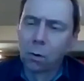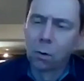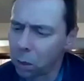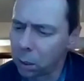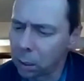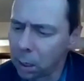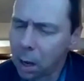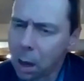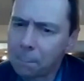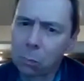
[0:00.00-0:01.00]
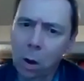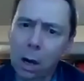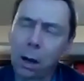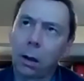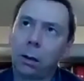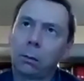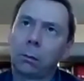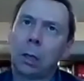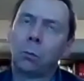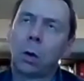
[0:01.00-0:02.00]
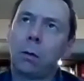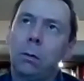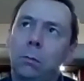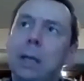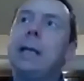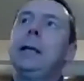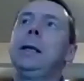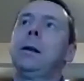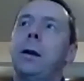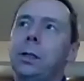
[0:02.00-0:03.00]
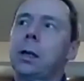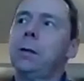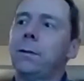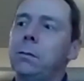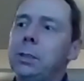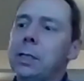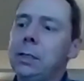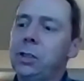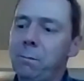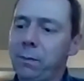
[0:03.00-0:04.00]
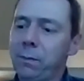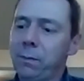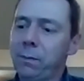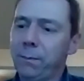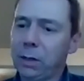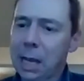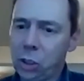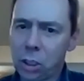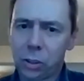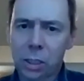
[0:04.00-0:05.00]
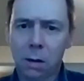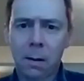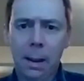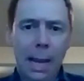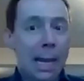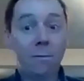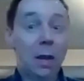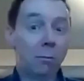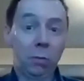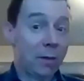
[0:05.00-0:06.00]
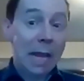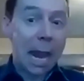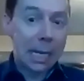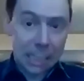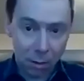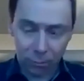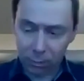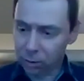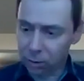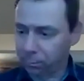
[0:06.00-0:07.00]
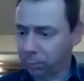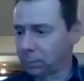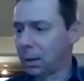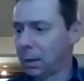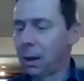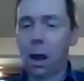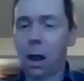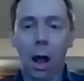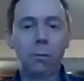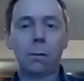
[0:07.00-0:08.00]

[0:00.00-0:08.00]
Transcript: work. But what I would really like to go for is a simplification. So with VAT, for example, I would much